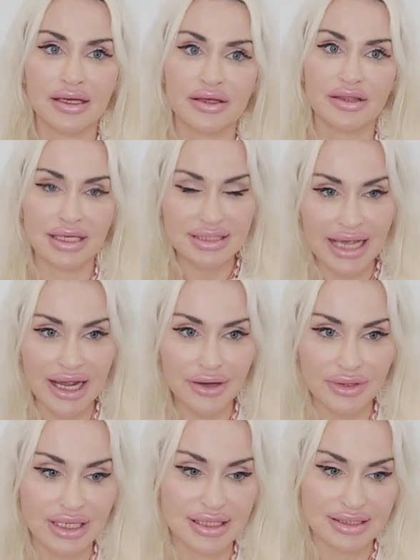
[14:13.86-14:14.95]
things
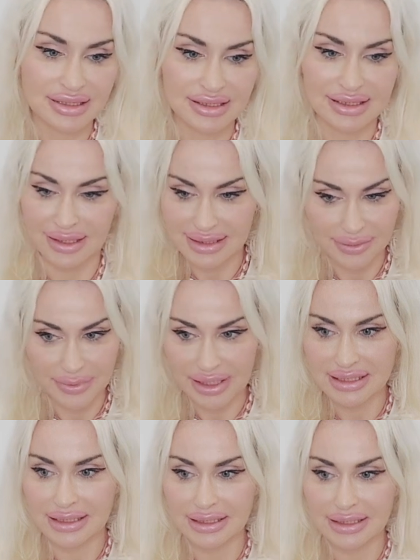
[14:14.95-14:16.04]
out is toxic
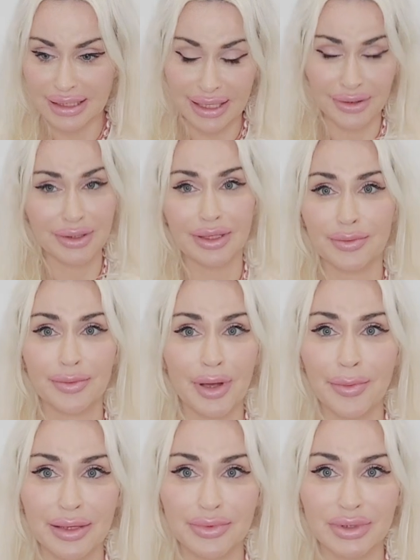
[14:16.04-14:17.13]
masculinity. I think a
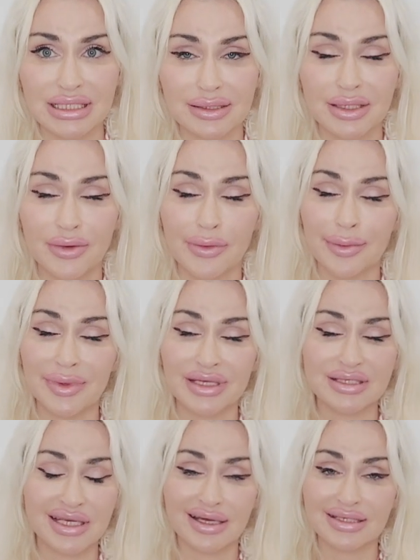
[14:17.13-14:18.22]
man protecting a woman
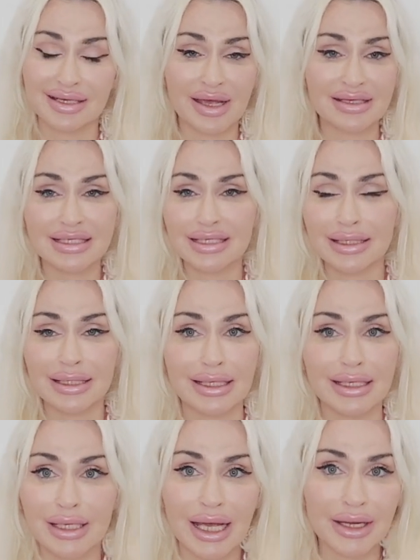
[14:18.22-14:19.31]
is toxic
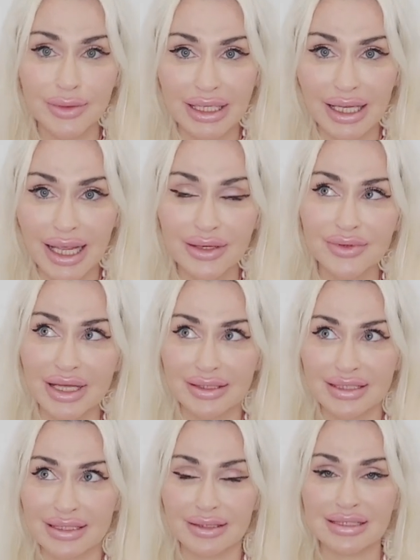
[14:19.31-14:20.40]
masculinity. I don't think any of that
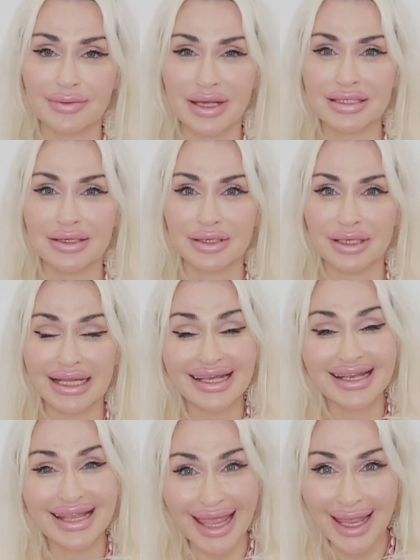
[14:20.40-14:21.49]
is toxic masculinity.
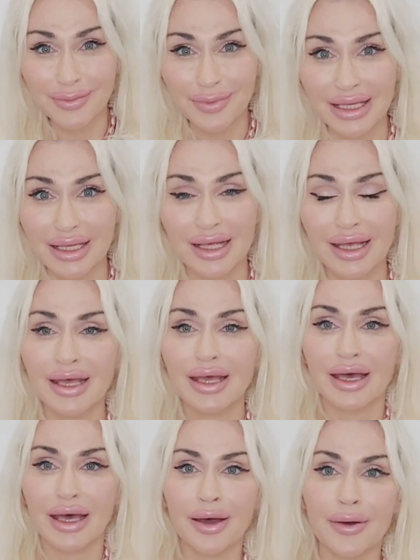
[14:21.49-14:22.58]
It can be.
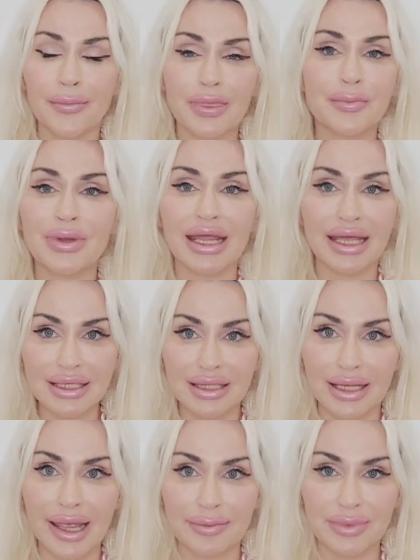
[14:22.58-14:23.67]
But
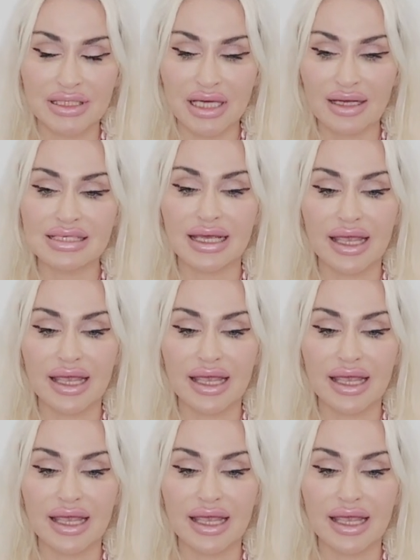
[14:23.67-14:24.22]
anything can be toxic.